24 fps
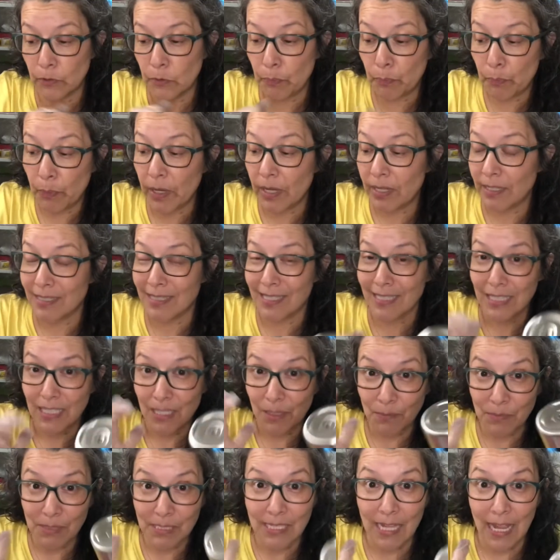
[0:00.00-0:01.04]
But since I'm
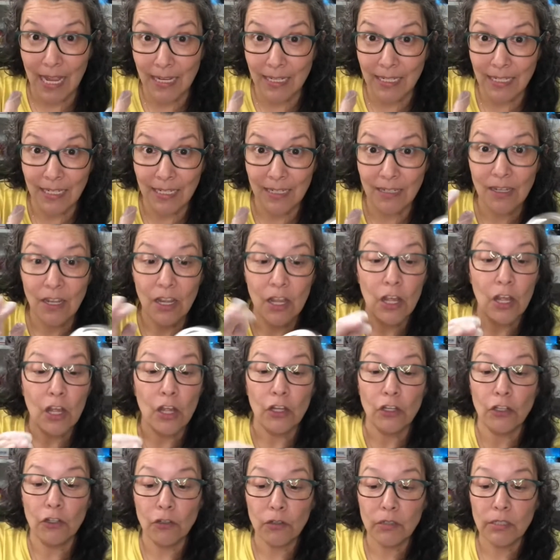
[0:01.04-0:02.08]
sanding,
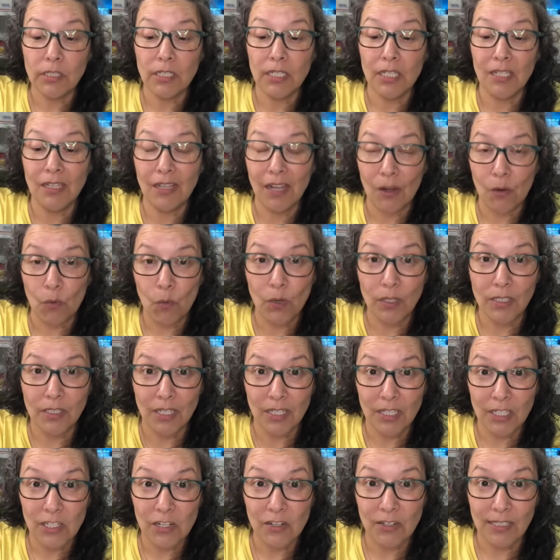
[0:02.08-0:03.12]
you'll see like once I
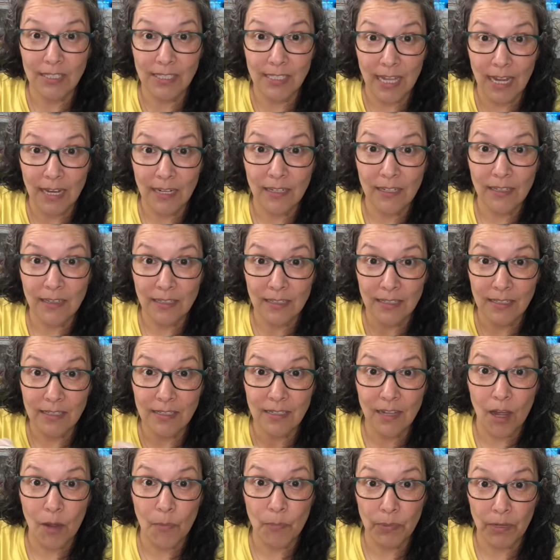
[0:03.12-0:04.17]
start sanding this
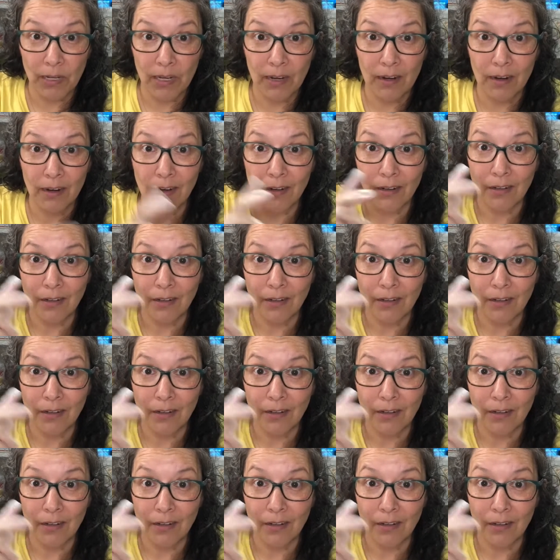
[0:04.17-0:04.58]
top layer,